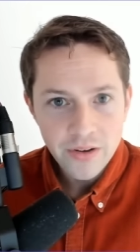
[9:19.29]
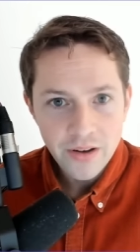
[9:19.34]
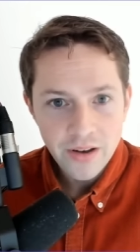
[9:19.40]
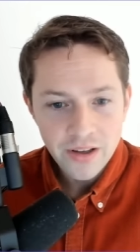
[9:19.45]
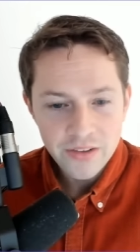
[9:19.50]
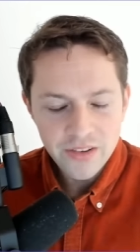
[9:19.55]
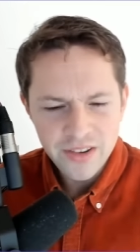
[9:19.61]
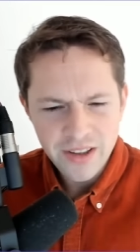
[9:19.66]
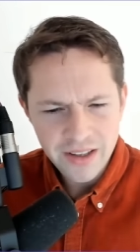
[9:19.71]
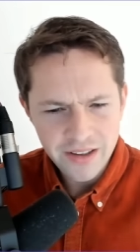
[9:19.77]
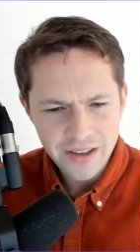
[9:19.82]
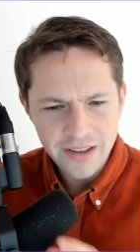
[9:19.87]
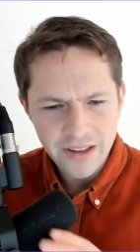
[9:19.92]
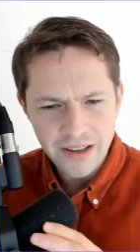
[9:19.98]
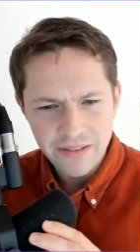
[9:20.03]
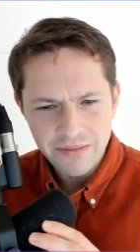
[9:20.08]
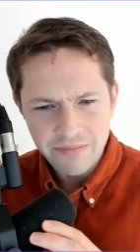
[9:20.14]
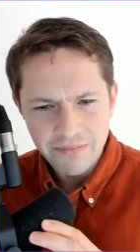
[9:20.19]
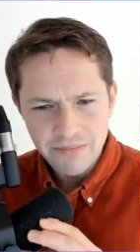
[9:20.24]
I just think that
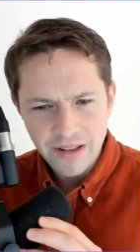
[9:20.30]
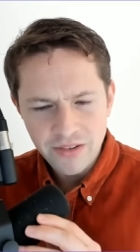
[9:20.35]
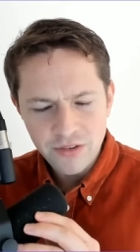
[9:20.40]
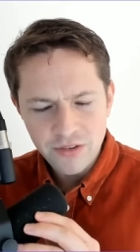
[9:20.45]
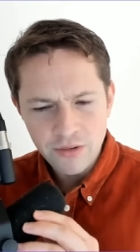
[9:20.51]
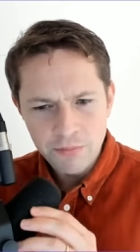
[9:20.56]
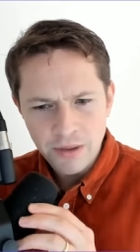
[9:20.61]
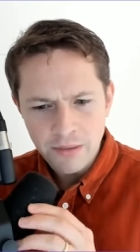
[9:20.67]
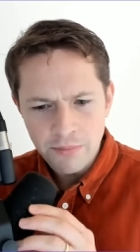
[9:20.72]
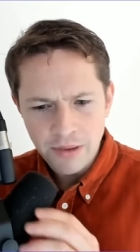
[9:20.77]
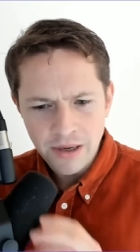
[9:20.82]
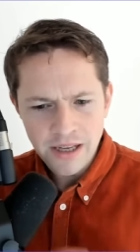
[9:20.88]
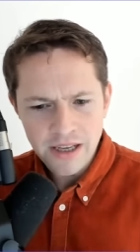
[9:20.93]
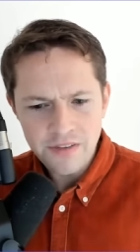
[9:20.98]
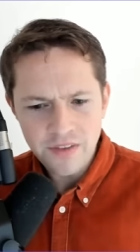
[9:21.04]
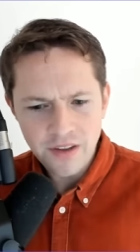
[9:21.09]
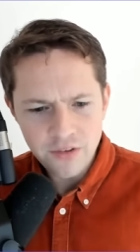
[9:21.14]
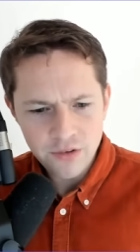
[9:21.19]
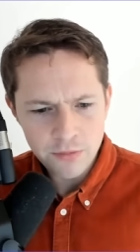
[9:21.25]
there, there should be a
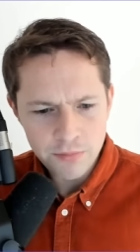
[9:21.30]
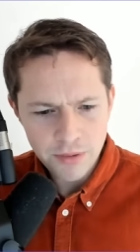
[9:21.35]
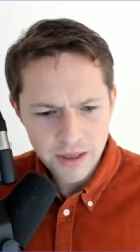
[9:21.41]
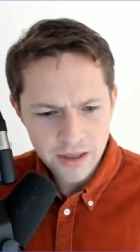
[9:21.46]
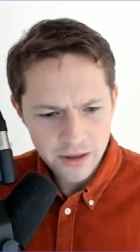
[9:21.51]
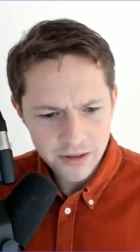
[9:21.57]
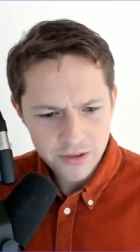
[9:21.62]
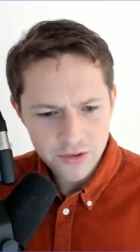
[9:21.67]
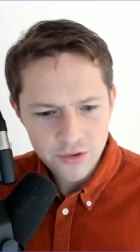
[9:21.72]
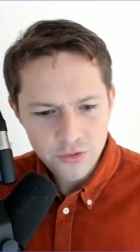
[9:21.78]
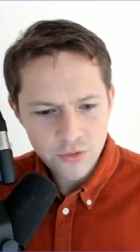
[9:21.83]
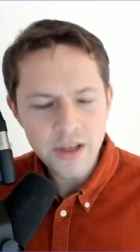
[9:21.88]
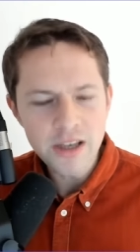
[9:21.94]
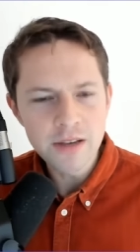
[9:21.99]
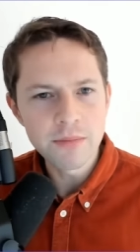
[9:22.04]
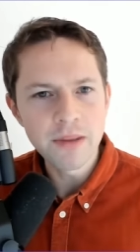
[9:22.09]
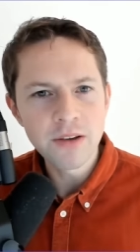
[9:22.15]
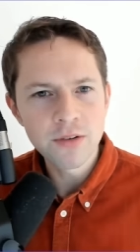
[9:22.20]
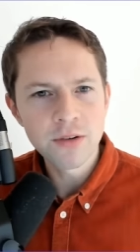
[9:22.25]
belief. There should be a
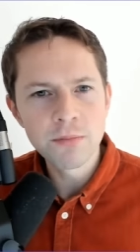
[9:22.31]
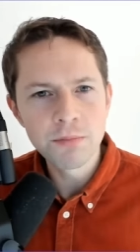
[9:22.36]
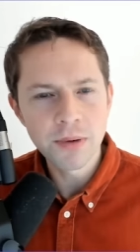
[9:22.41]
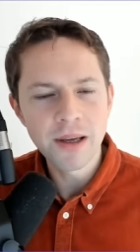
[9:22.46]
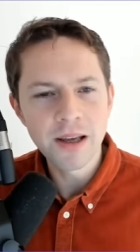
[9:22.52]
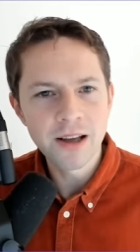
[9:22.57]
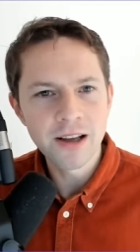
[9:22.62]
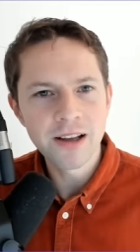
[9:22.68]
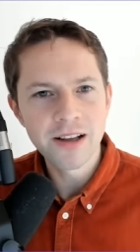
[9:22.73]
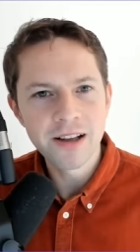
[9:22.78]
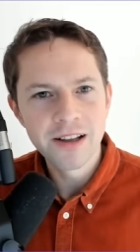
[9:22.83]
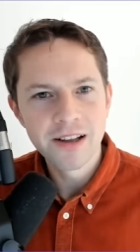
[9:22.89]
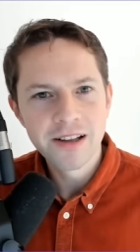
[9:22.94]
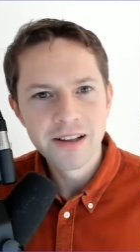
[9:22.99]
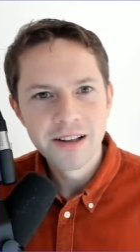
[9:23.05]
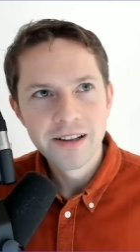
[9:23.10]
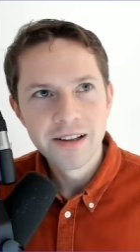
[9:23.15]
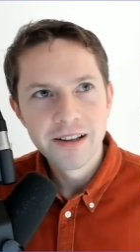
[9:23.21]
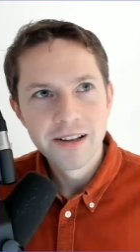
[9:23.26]
dream. There should be a,
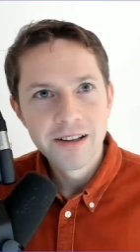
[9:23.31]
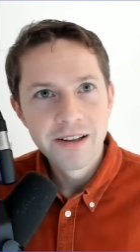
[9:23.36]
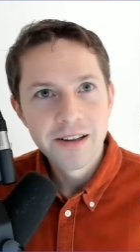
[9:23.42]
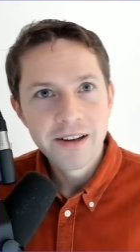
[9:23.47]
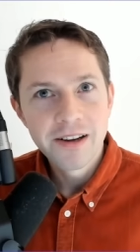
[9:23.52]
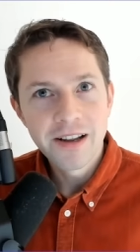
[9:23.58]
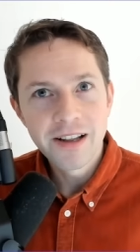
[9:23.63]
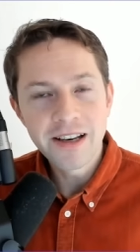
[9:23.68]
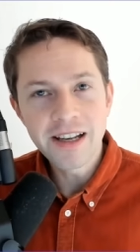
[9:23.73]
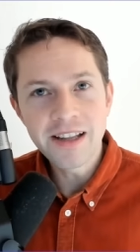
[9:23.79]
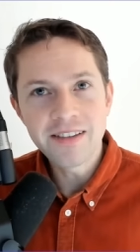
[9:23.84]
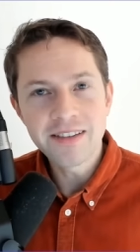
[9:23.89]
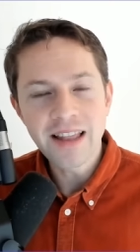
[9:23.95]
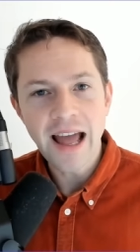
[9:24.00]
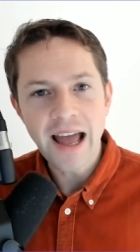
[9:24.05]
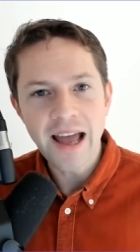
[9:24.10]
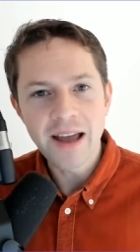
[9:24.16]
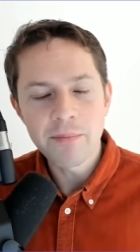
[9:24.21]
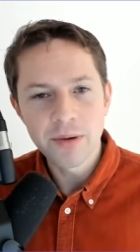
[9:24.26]
at least
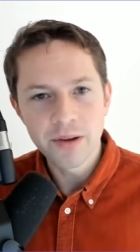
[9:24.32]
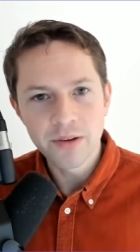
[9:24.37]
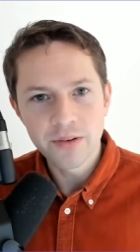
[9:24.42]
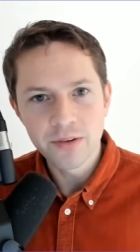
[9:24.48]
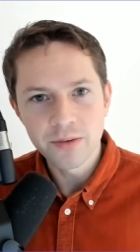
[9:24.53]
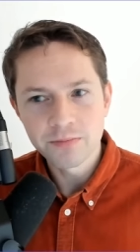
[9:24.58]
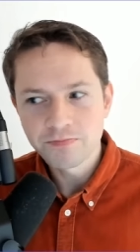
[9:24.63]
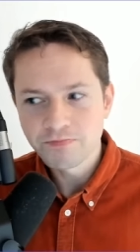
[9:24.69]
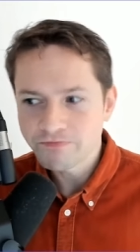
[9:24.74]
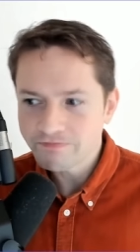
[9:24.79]
that ambition.